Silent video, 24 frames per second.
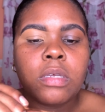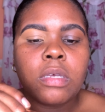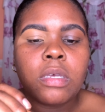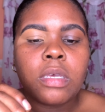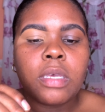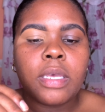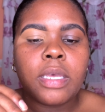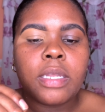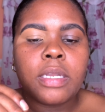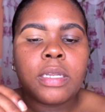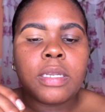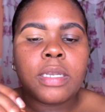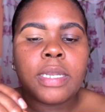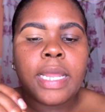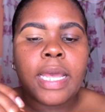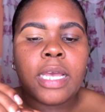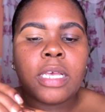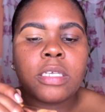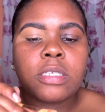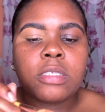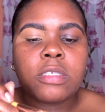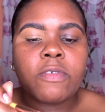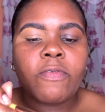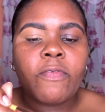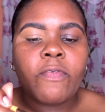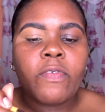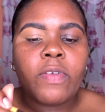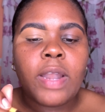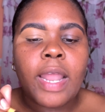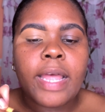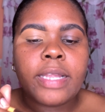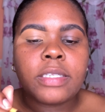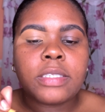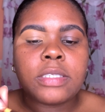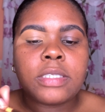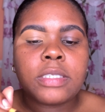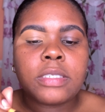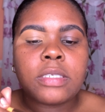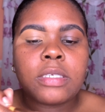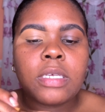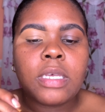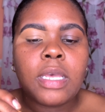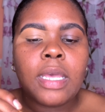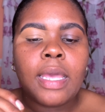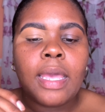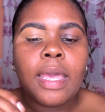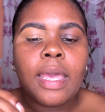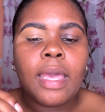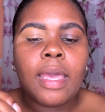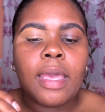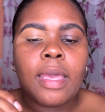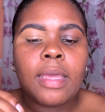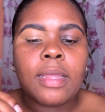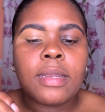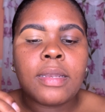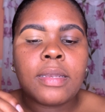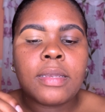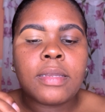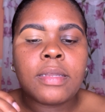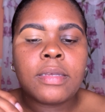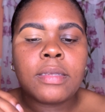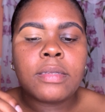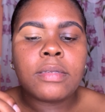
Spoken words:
get a nice flat end.